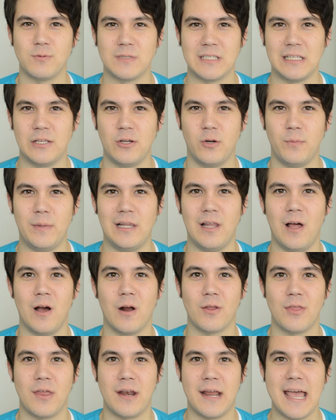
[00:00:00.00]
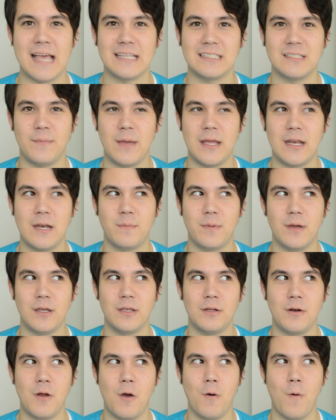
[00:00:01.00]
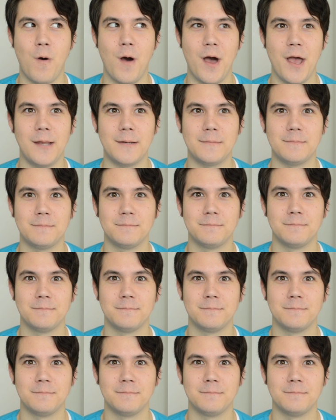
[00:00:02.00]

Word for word: was a little bit longer than I estimated, but you know what?